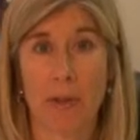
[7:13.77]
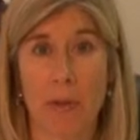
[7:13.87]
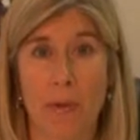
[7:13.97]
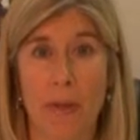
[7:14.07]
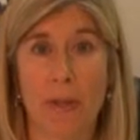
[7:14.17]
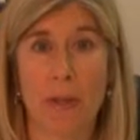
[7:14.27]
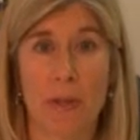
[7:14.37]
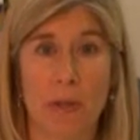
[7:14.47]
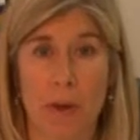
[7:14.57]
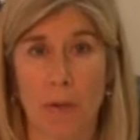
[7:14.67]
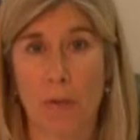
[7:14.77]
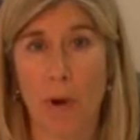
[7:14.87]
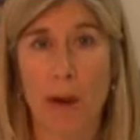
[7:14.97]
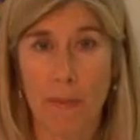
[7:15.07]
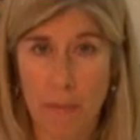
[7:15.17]
So this is
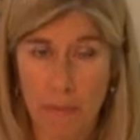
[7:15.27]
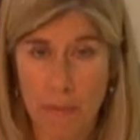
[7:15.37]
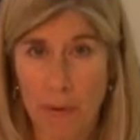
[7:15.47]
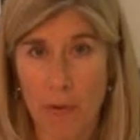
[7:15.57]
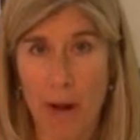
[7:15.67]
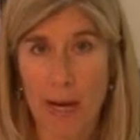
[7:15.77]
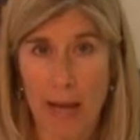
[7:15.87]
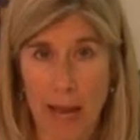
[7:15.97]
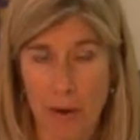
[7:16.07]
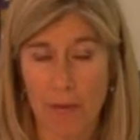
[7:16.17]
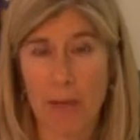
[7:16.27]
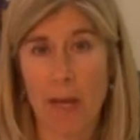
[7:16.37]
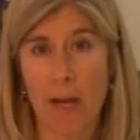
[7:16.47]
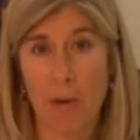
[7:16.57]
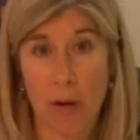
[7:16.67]
right, if you're heading out of
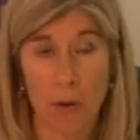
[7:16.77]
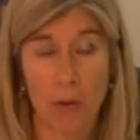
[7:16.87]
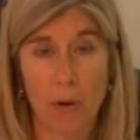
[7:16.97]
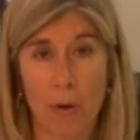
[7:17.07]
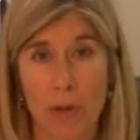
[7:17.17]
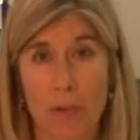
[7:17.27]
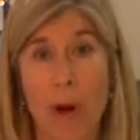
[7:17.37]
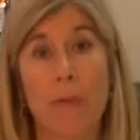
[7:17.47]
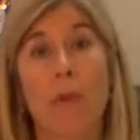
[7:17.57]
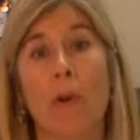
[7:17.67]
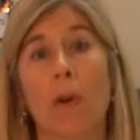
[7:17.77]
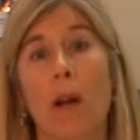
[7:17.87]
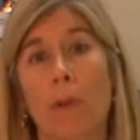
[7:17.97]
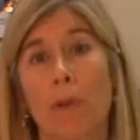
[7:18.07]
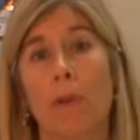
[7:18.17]
town on Orange, right before
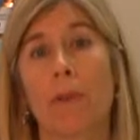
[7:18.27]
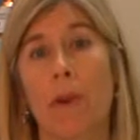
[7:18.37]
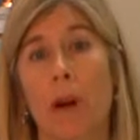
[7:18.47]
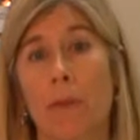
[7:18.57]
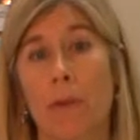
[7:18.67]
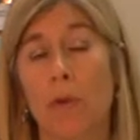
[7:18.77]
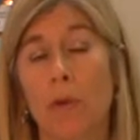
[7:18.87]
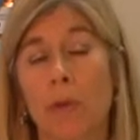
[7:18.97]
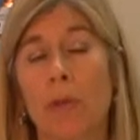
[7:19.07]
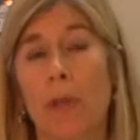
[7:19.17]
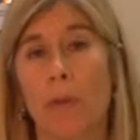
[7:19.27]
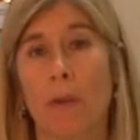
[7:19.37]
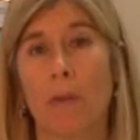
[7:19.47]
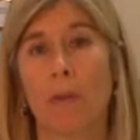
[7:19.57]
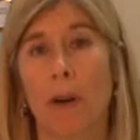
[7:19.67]
Cumberland Farms, old
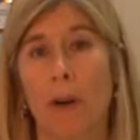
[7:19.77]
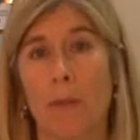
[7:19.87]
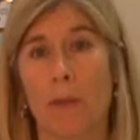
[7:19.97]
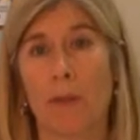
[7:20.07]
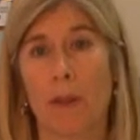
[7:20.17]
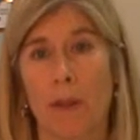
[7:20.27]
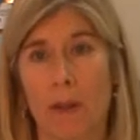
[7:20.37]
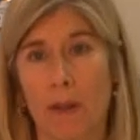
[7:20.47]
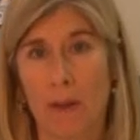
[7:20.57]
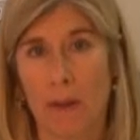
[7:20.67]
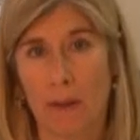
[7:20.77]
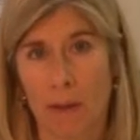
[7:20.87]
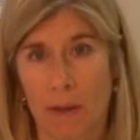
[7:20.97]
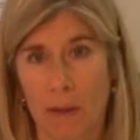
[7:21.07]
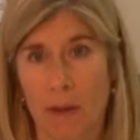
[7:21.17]
Cumberland Farms. They're going to
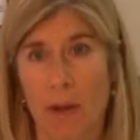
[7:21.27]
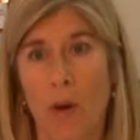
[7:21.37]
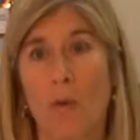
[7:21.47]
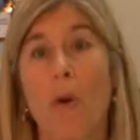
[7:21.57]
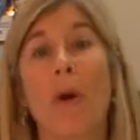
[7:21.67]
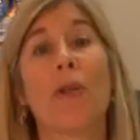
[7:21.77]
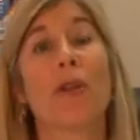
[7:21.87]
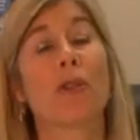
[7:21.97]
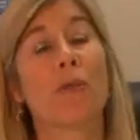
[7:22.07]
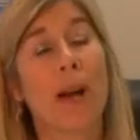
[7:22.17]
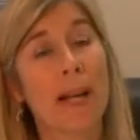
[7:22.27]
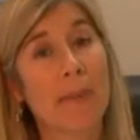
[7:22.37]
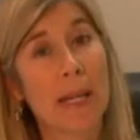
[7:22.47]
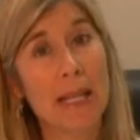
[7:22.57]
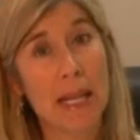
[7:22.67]
put a stop sign? Well, there's a
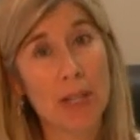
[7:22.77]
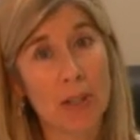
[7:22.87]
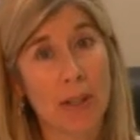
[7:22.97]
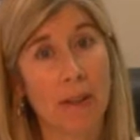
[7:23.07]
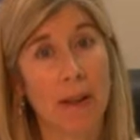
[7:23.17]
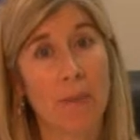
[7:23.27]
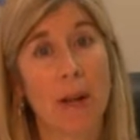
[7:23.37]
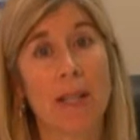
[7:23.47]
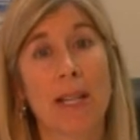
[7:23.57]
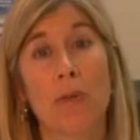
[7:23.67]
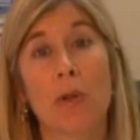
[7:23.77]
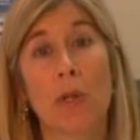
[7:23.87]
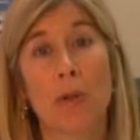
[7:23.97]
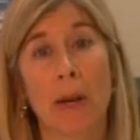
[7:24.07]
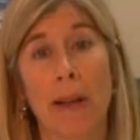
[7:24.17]
recommendation. I'm not saying we're
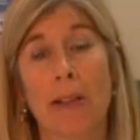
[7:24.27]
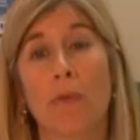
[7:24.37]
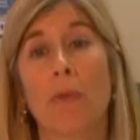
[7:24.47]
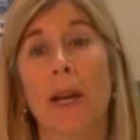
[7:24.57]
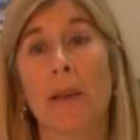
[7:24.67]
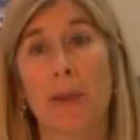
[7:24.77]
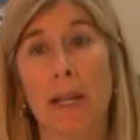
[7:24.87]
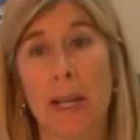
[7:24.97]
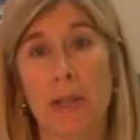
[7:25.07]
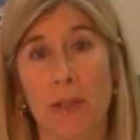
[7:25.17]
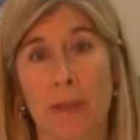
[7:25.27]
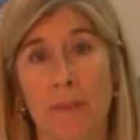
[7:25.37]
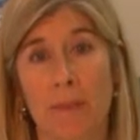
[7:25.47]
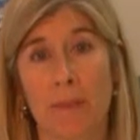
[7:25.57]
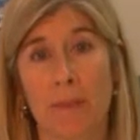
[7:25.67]
doing it, it's a recommendation.